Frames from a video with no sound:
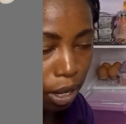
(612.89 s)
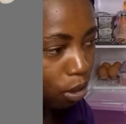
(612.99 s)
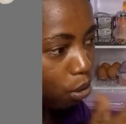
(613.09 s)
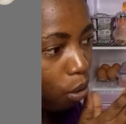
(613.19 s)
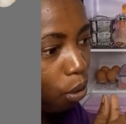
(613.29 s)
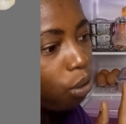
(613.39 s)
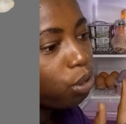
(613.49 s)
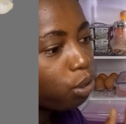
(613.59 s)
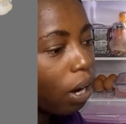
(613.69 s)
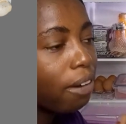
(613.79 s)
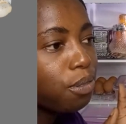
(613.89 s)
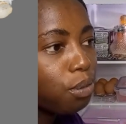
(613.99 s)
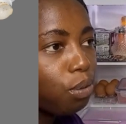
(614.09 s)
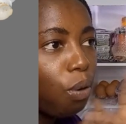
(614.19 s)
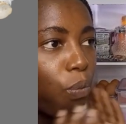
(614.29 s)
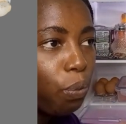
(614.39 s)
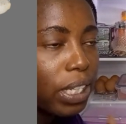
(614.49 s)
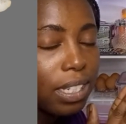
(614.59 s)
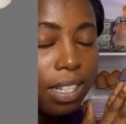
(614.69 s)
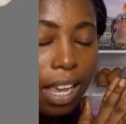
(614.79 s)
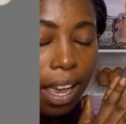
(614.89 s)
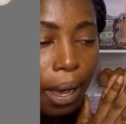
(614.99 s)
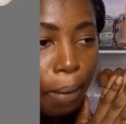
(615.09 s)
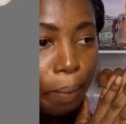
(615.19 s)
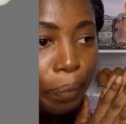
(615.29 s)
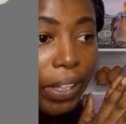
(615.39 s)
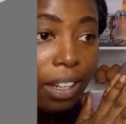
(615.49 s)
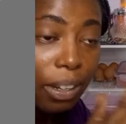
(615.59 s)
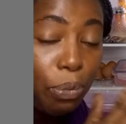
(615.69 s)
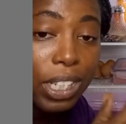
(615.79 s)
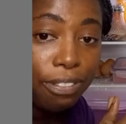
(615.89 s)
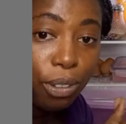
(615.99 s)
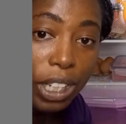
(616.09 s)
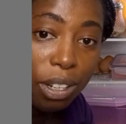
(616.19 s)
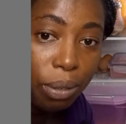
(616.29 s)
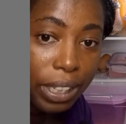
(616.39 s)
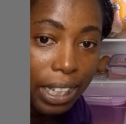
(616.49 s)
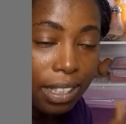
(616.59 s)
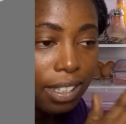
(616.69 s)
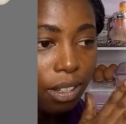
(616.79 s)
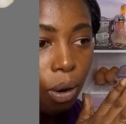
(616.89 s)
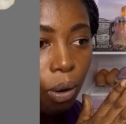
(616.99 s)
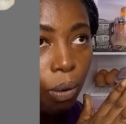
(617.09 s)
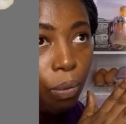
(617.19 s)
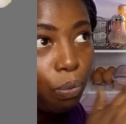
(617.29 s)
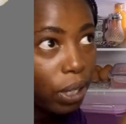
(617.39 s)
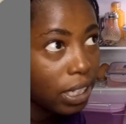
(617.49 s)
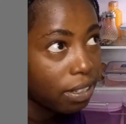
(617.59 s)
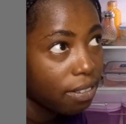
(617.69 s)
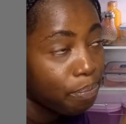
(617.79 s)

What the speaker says: So you have to know which food ingredients or which